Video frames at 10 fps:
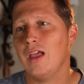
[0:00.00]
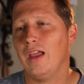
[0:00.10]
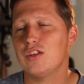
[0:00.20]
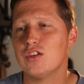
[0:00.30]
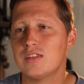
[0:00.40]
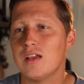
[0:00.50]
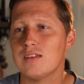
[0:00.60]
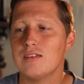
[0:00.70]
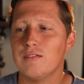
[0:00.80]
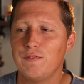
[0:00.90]
It just
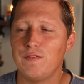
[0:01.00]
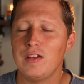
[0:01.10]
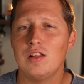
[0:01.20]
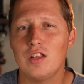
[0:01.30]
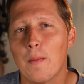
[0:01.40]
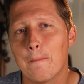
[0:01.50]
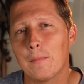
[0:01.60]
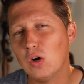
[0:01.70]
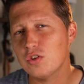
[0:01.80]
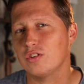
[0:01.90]
doesn't feel
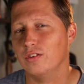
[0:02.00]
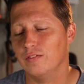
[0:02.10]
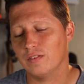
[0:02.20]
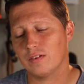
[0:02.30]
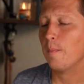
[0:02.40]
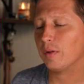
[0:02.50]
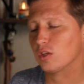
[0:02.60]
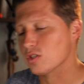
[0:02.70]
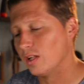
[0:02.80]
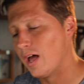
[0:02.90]
immersive. But
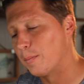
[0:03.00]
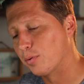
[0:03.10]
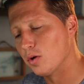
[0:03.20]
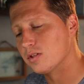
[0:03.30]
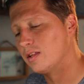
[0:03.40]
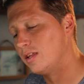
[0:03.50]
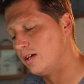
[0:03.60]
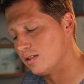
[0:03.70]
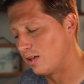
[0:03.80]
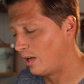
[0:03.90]
there's a lot of pros to
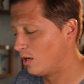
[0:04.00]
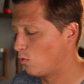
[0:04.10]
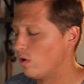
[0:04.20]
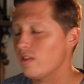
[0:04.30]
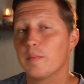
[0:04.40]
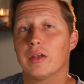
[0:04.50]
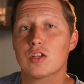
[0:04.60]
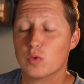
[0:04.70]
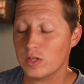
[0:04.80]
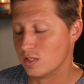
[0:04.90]
these, and one of the biggest
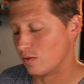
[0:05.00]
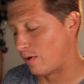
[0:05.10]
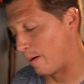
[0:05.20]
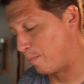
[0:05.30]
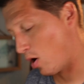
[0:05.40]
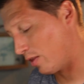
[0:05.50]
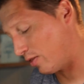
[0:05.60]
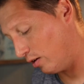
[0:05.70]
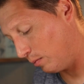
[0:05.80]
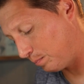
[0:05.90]
reasons why I bought
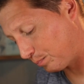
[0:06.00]
them,